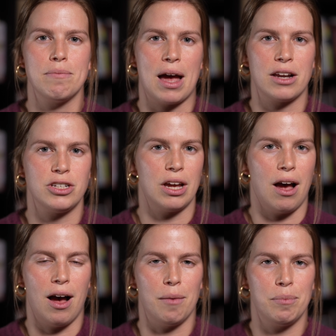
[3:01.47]
matching
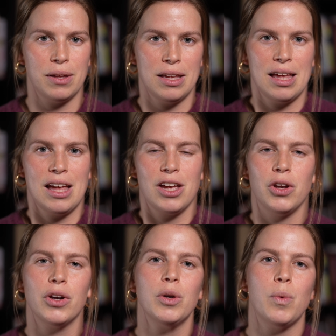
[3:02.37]
up,
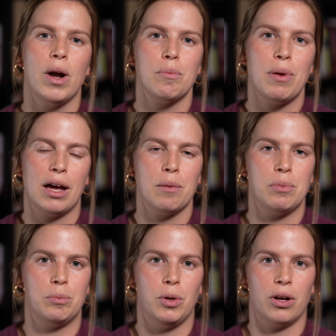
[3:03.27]
you're going to want to pick up
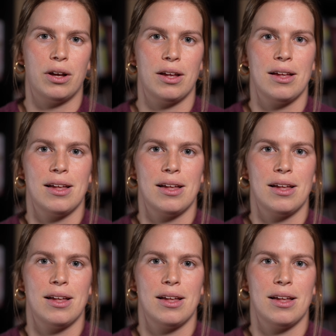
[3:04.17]
a book